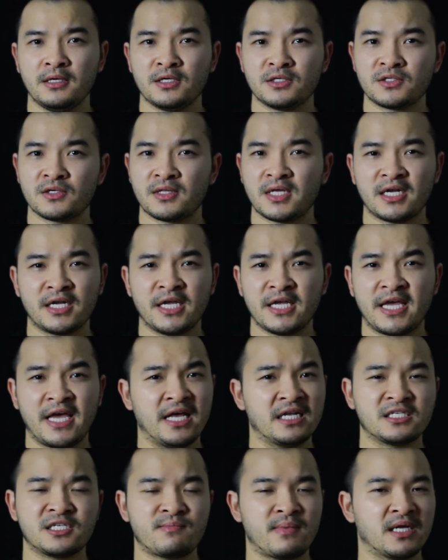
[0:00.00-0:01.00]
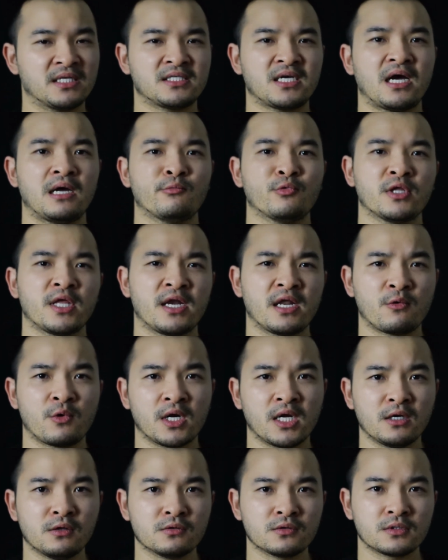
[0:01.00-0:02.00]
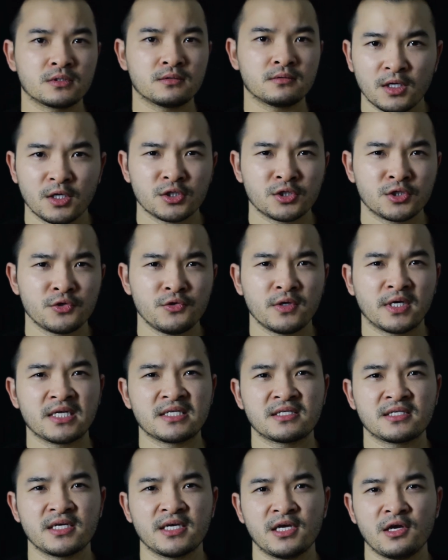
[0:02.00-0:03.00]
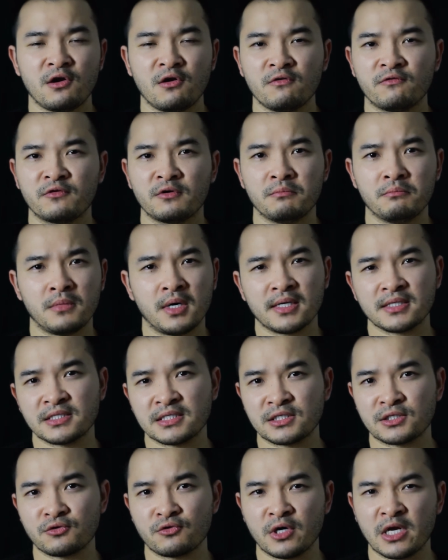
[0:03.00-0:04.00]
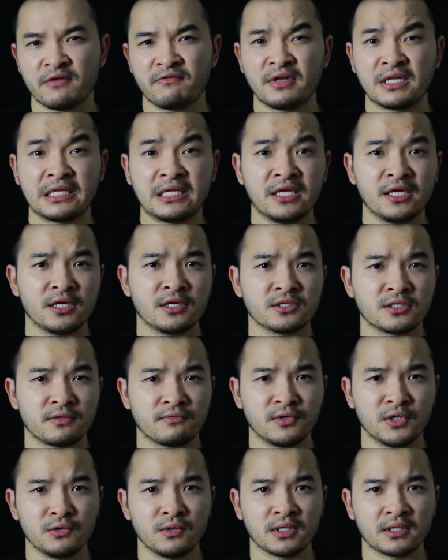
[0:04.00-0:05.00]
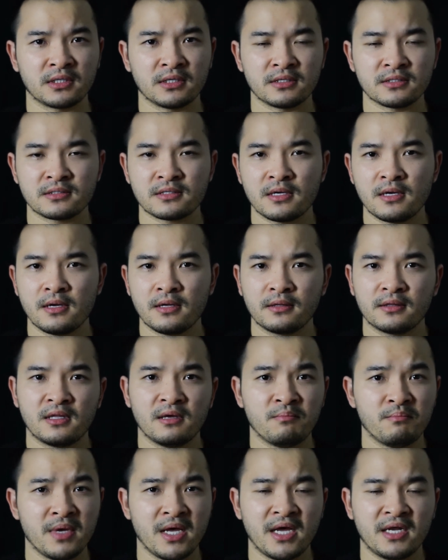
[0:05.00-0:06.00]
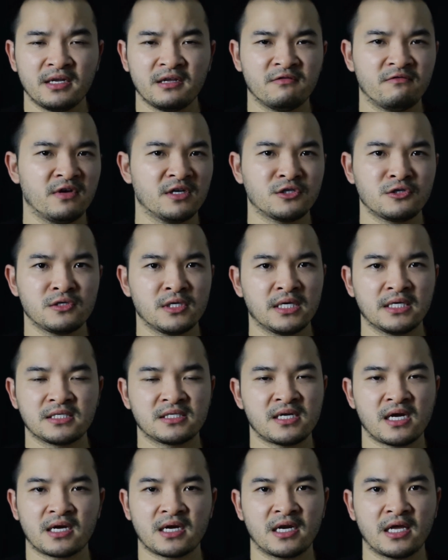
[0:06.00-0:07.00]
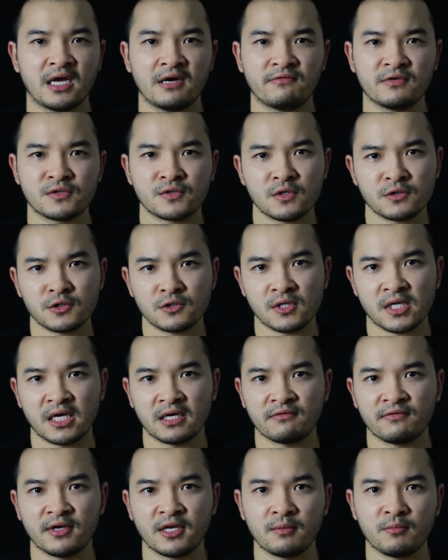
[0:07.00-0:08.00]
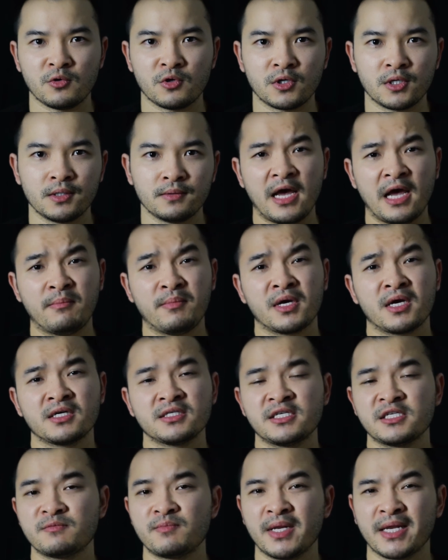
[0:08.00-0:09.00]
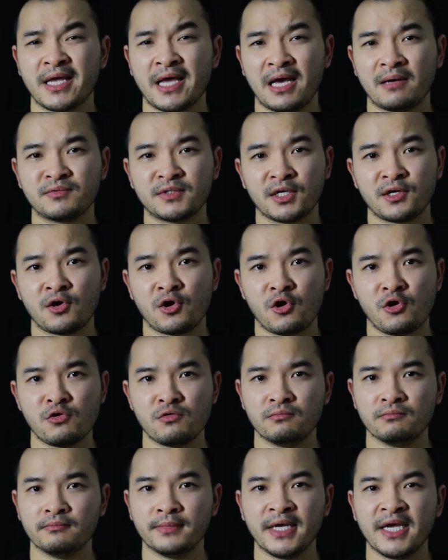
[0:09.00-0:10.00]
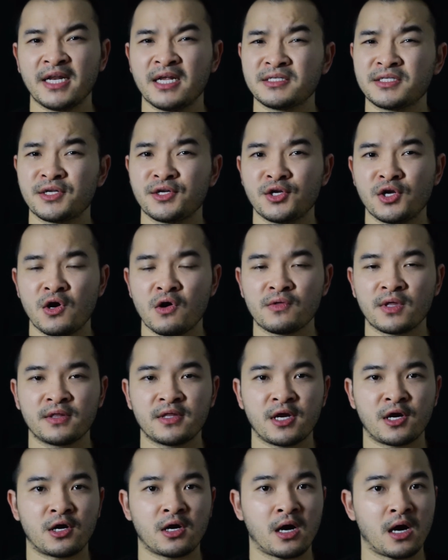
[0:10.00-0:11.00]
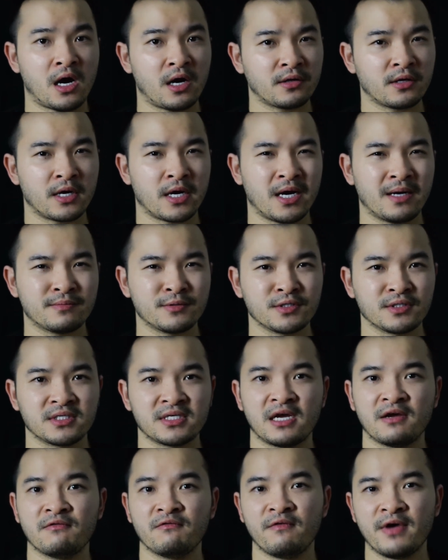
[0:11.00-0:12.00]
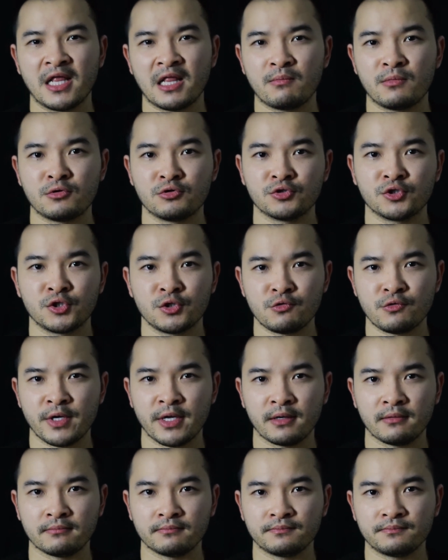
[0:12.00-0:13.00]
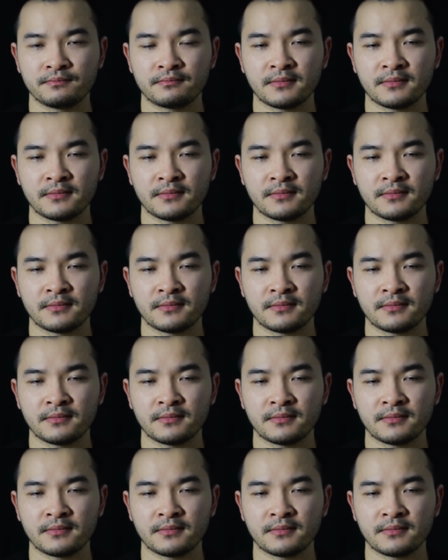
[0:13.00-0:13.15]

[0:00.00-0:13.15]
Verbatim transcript: so that he can't spend time with anyone else. So you can see over months or even years of doing this, the man eventually is not going to have a social life anymore. And because he's been kept at home, he doesn't know that there are other options available to him.